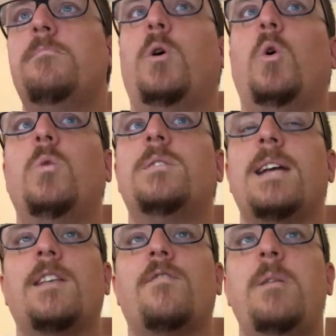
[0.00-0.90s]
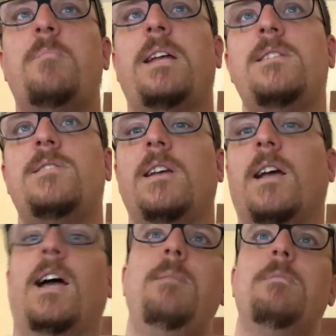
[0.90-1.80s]
Paul tactfully plays the
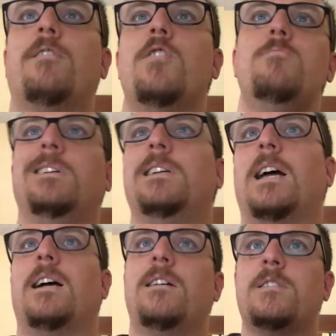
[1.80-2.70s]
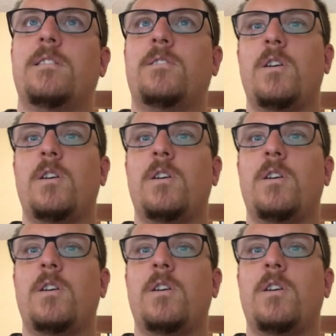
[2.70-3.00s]
"I'm a Roman" card.